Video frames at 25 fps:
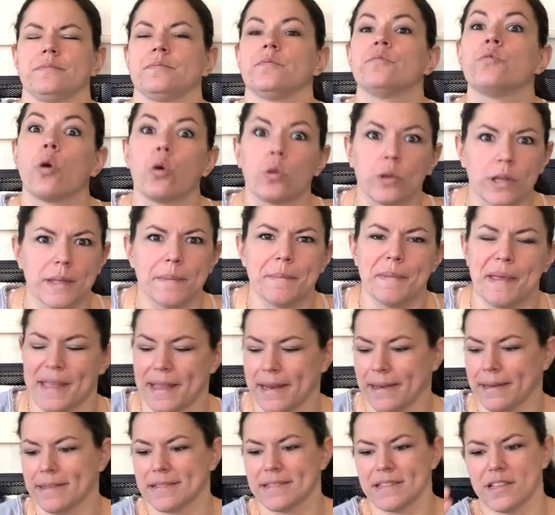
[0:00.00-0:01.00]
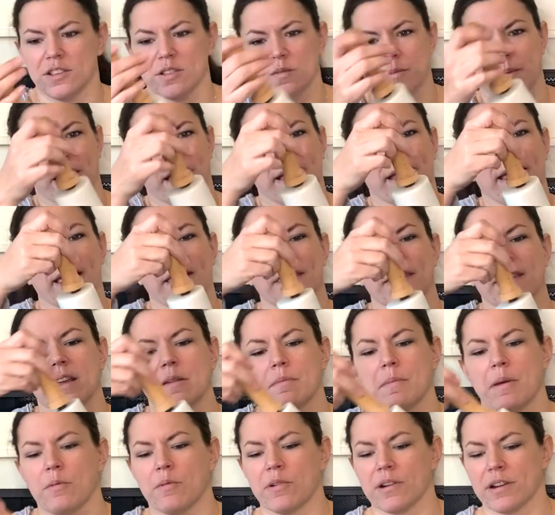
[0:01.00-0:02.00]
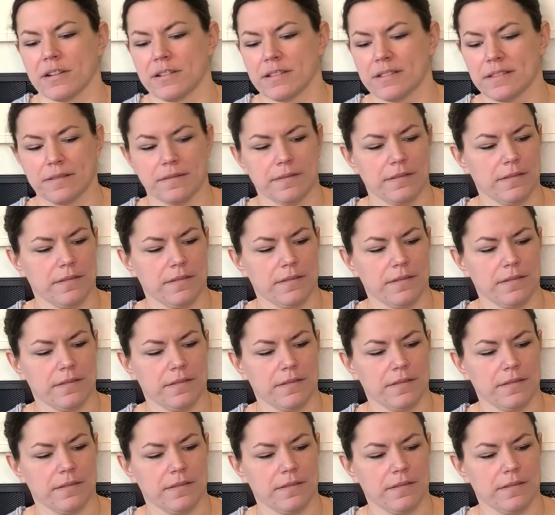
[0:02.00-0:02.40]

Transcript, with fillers: rolling pin. Excuse me, I can't think of my words.